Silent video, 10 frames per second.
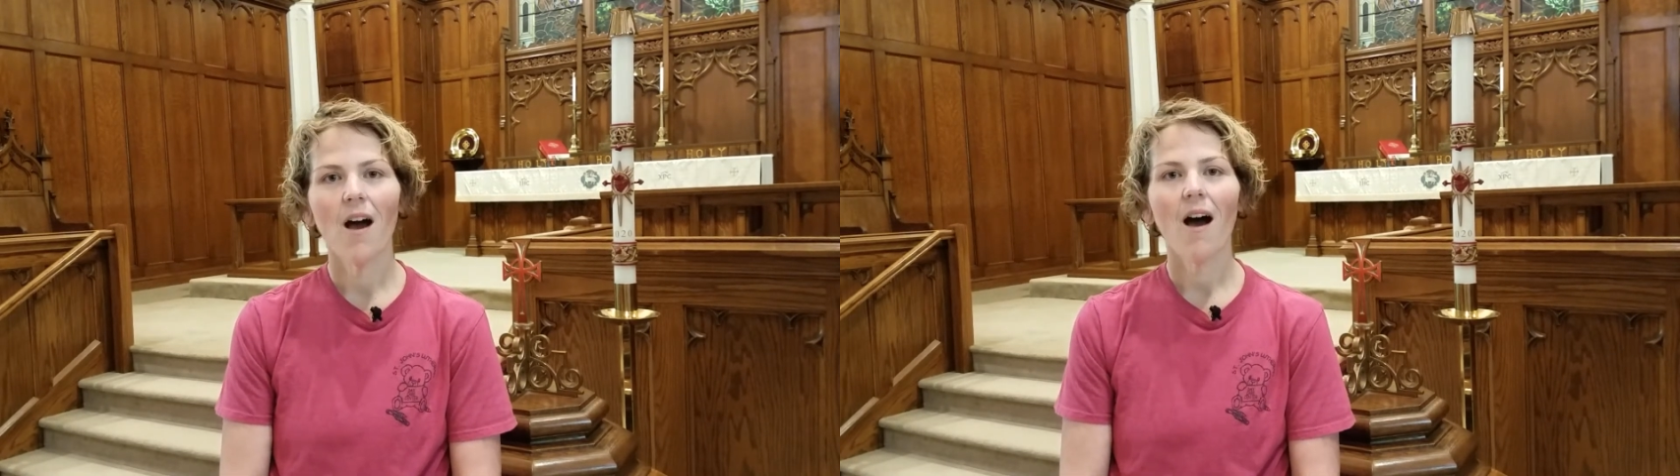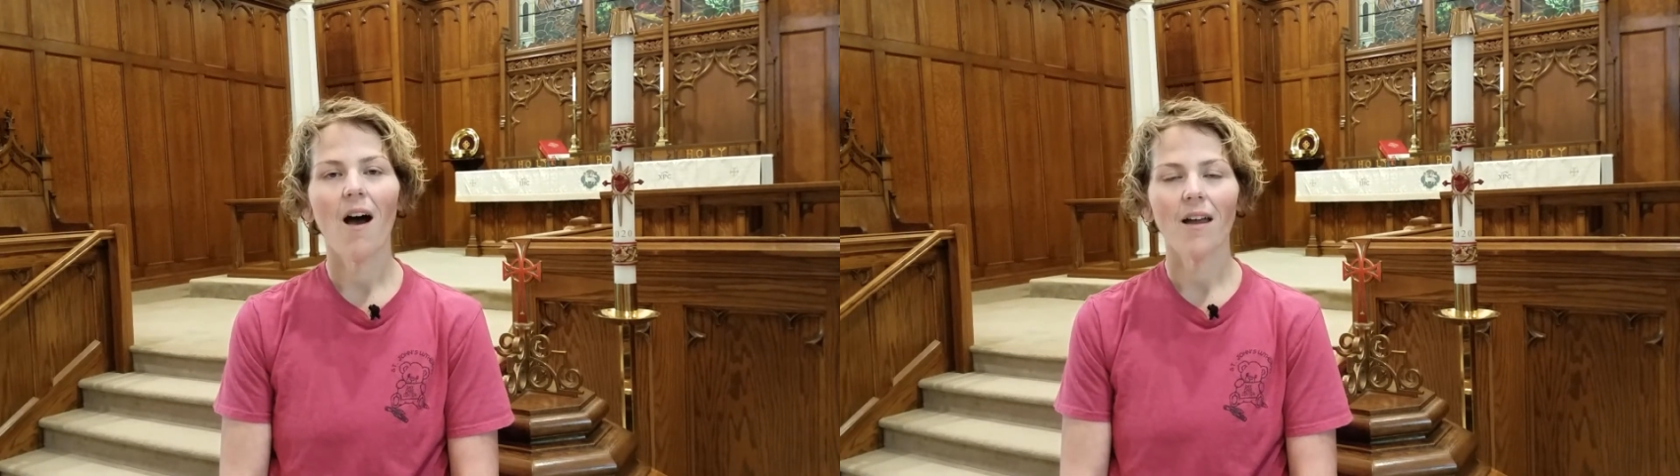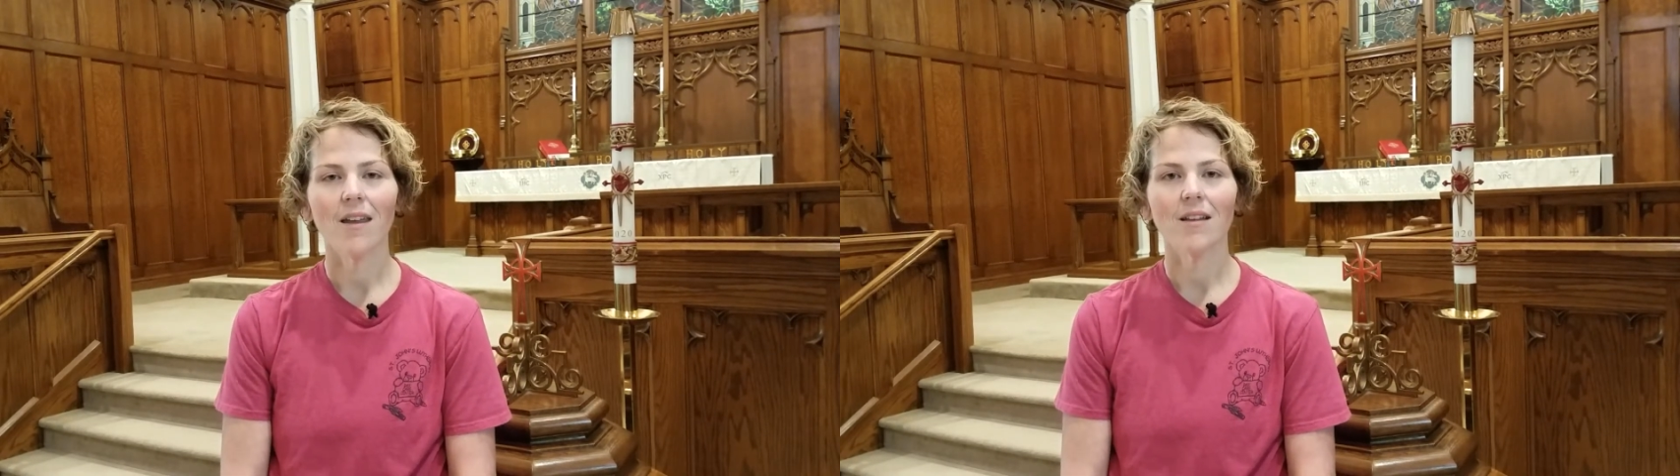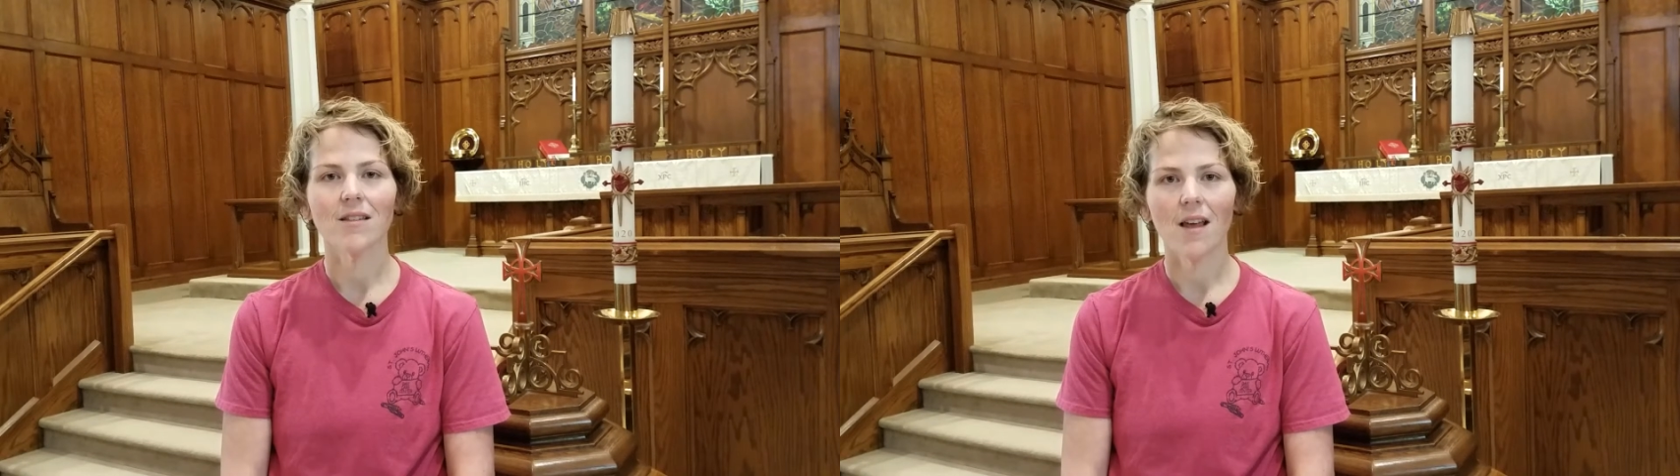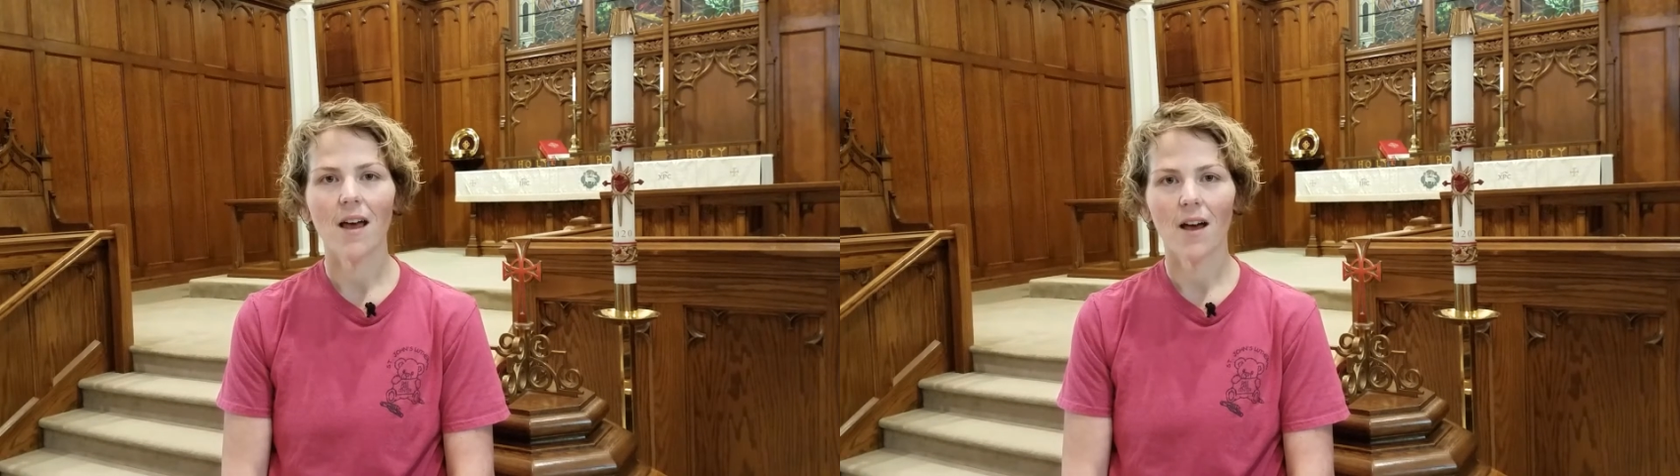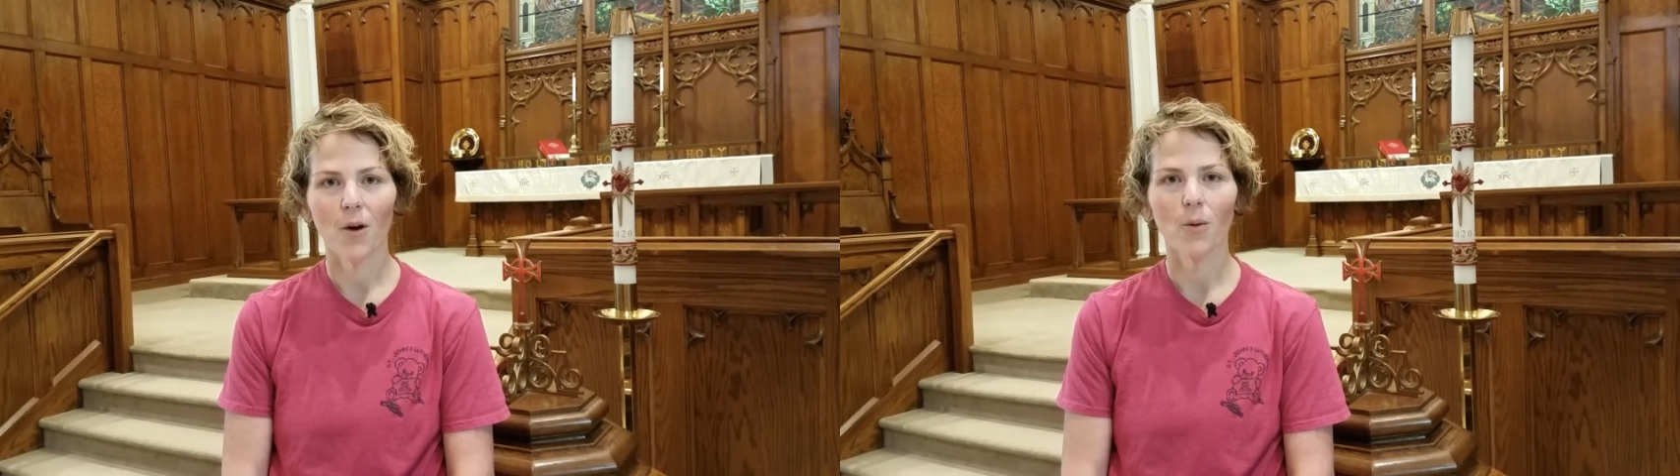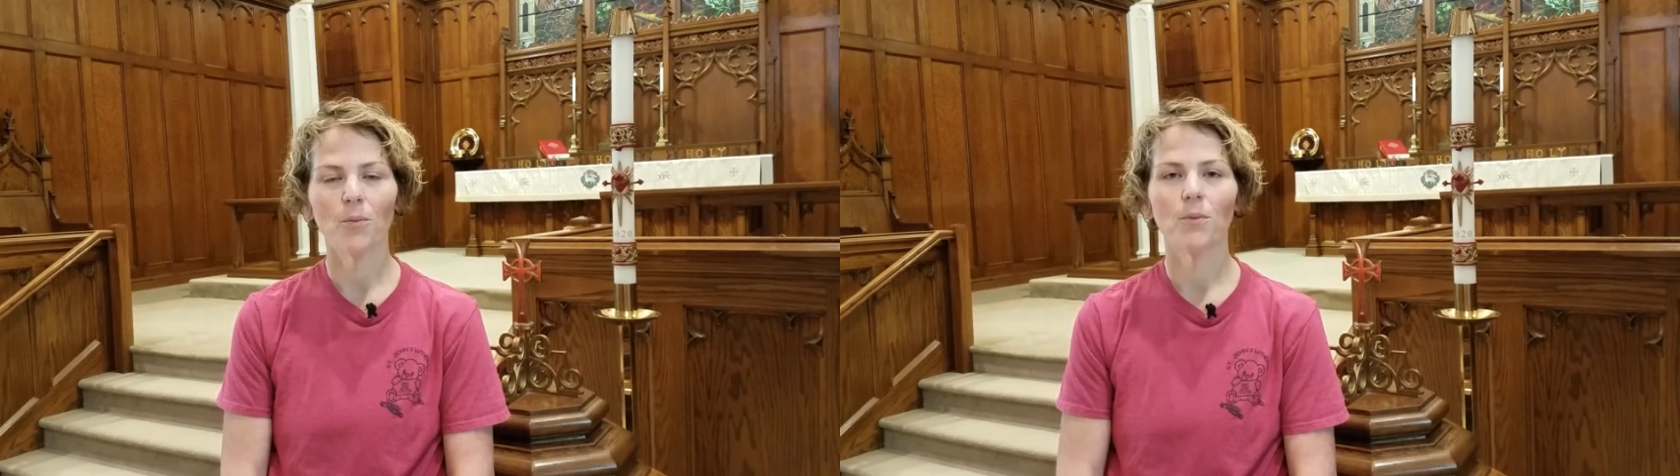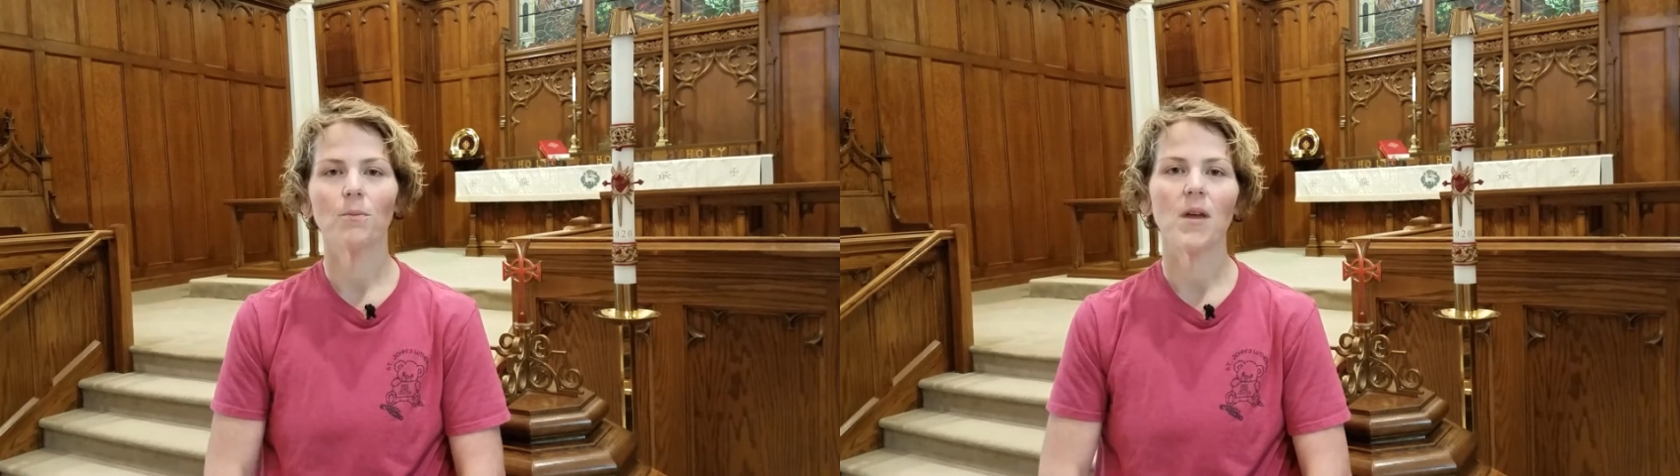I get to help
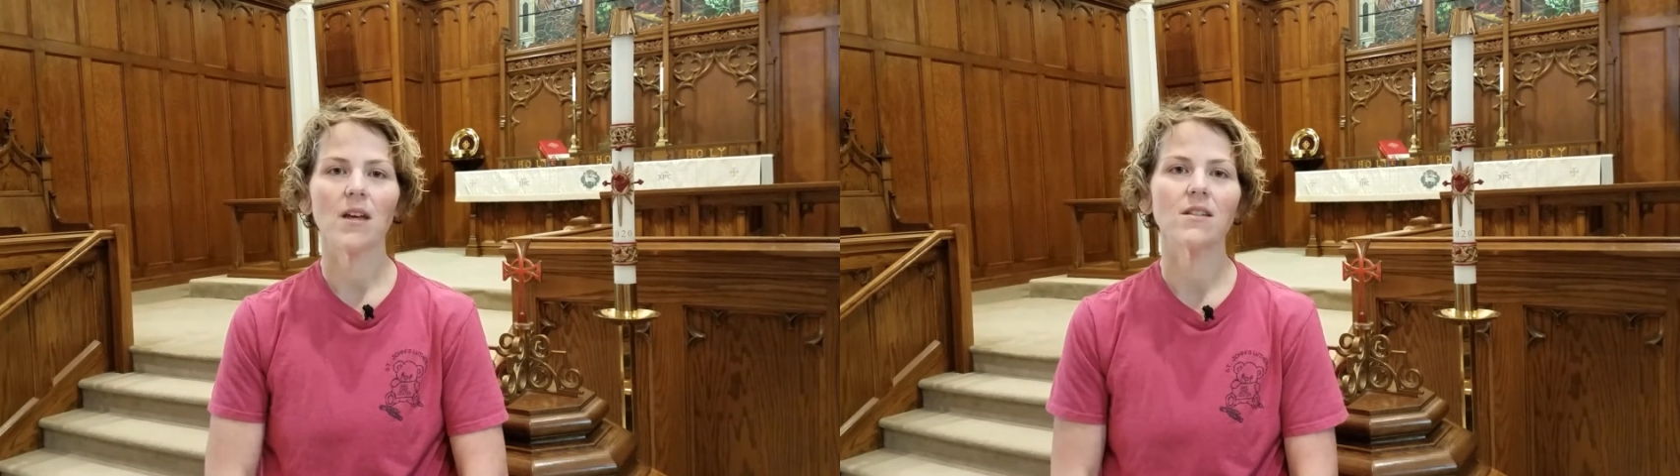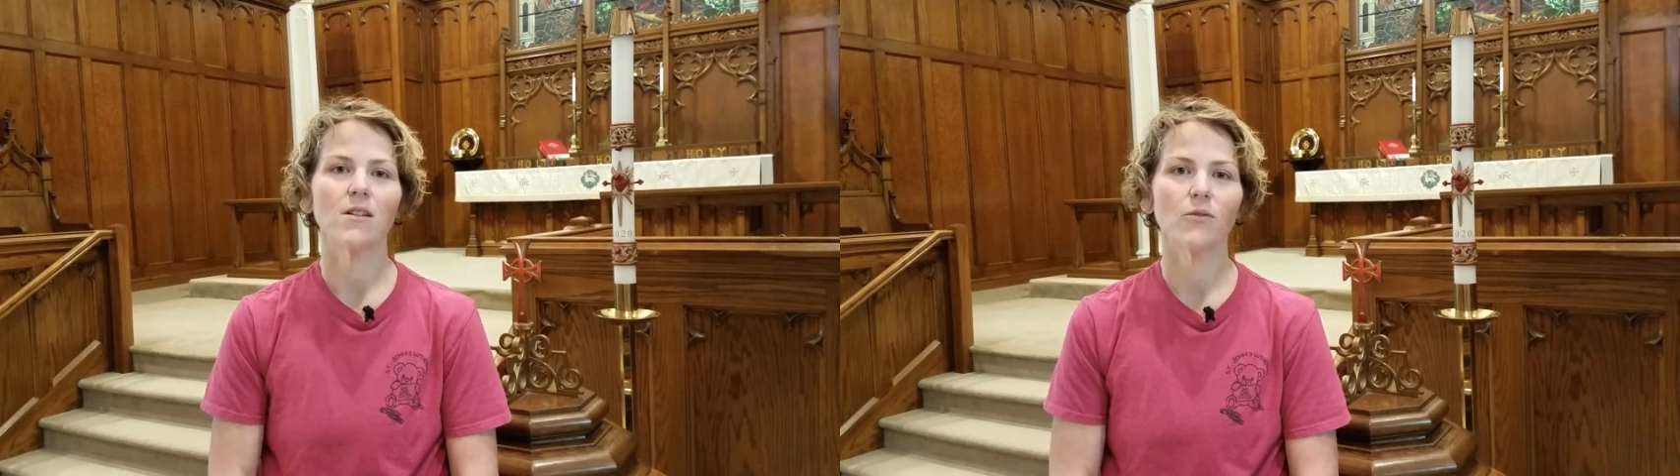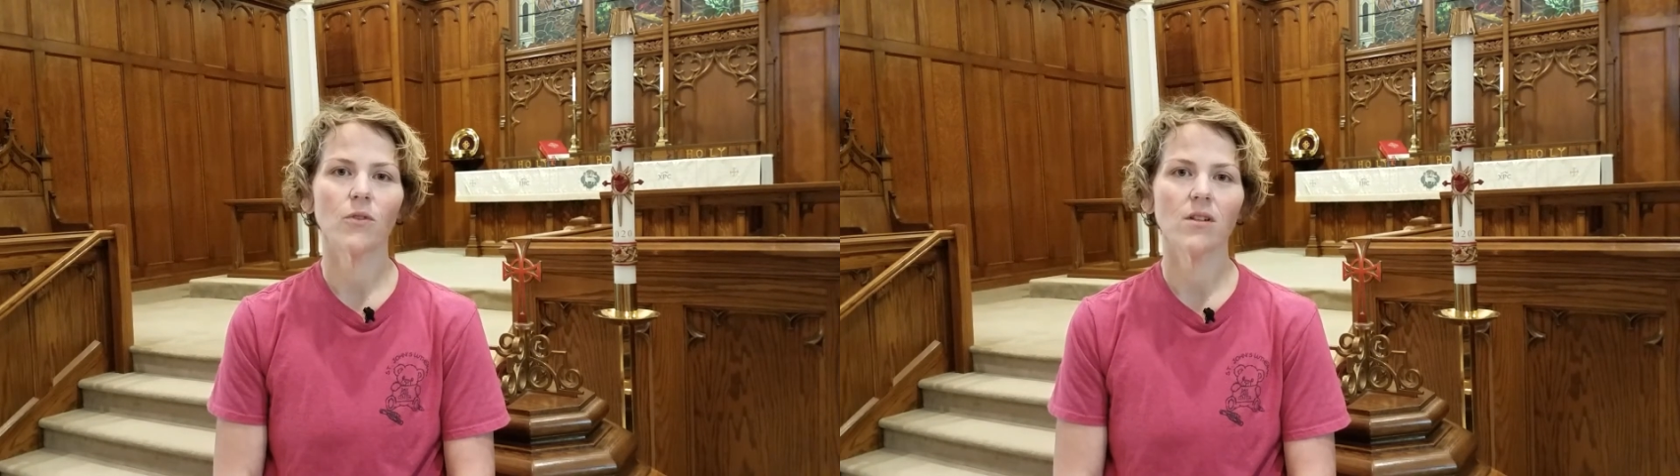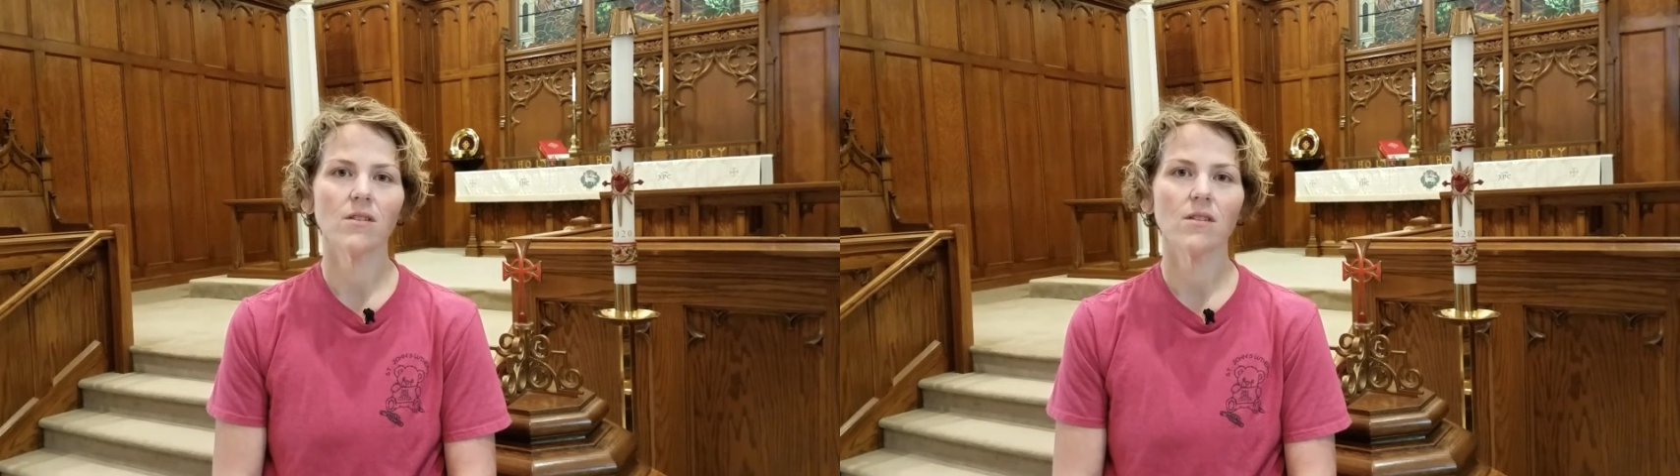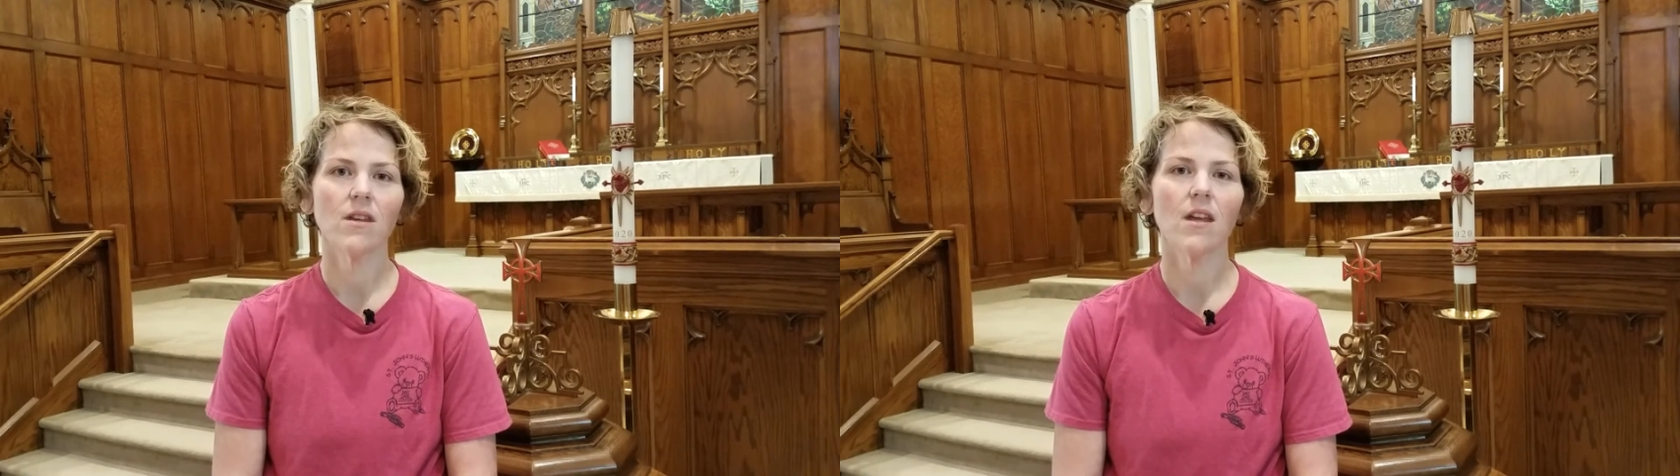make a difference